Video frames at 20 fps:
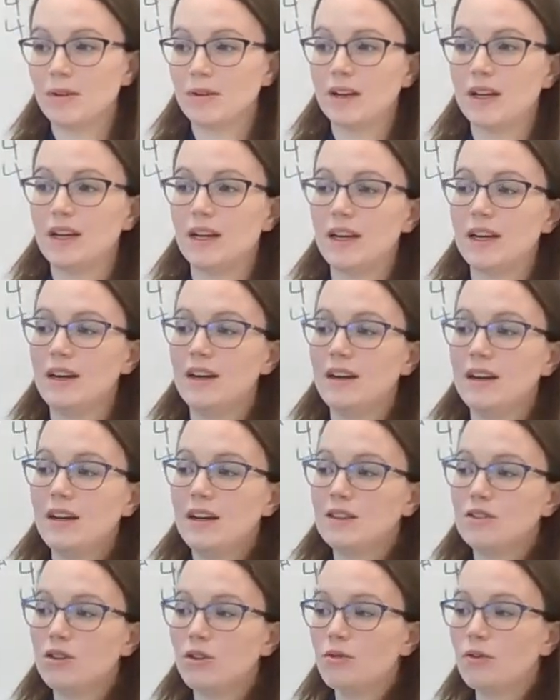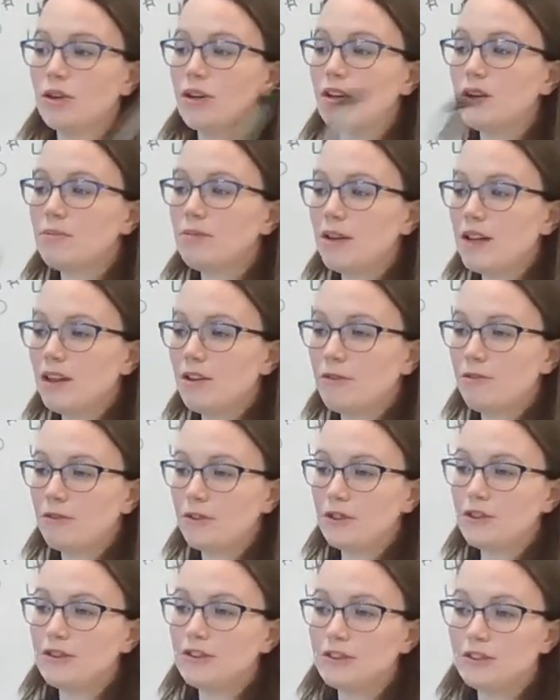Okay? So if we're going to play the
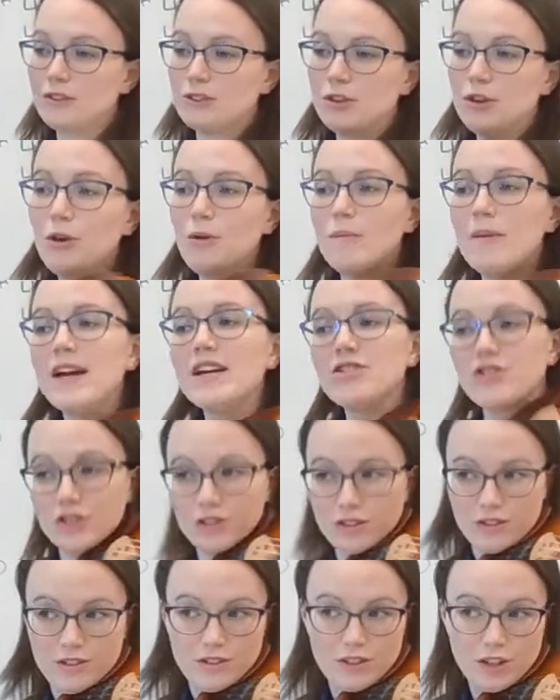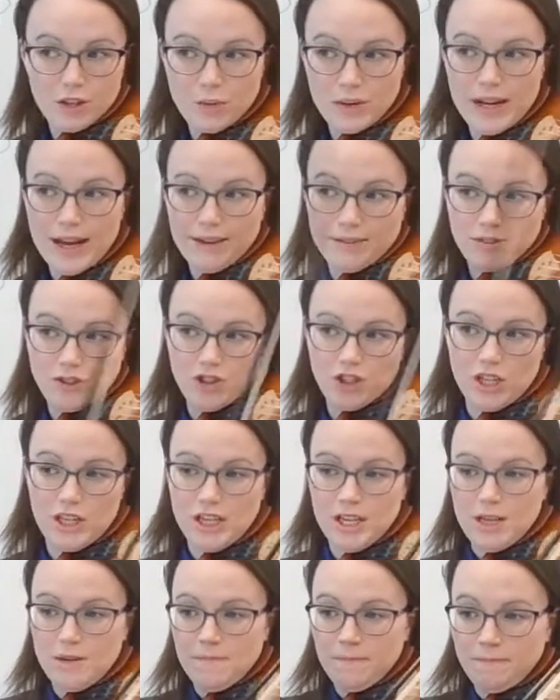first two measures, you would have
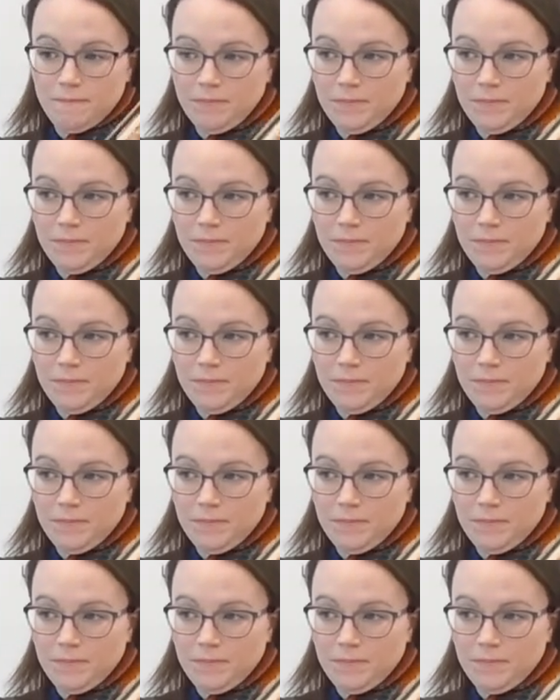G,